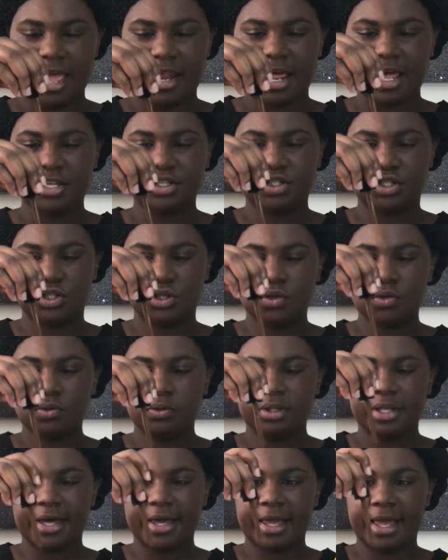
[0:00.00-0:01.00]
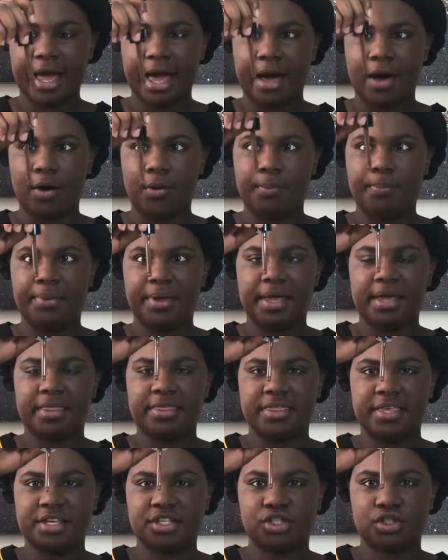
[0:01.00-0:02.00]
And I do like how
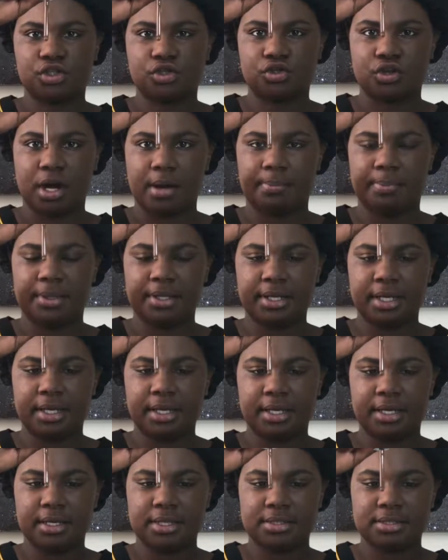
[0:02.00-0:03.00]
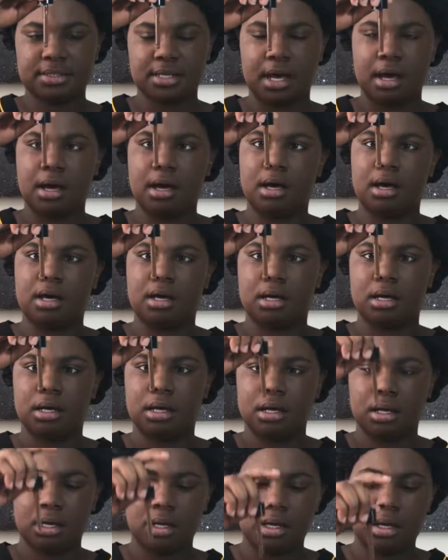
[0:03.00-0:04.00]
big this droplet is. I
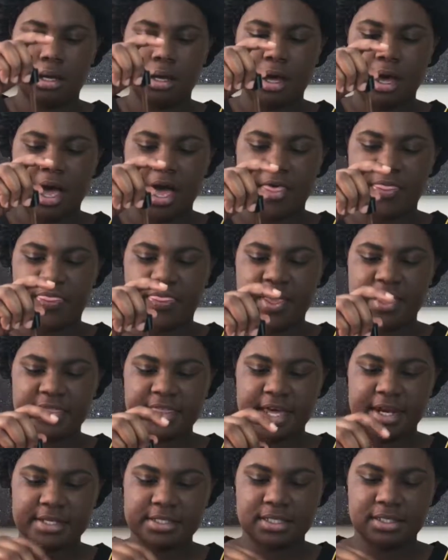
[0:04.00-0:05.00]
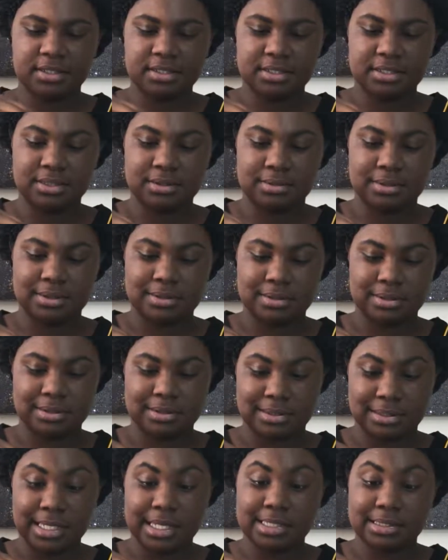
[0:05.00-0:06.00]
think that is a
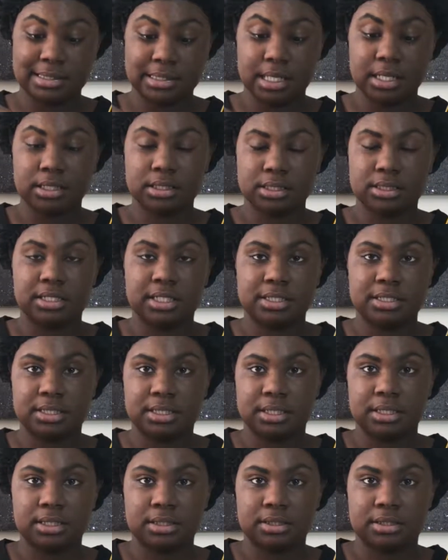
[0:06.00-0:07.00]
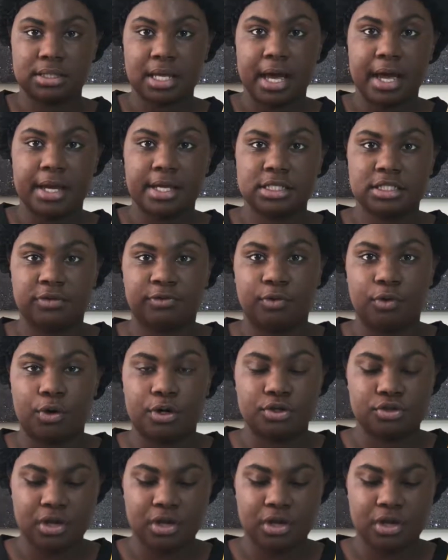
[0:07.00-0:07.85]
decent size for a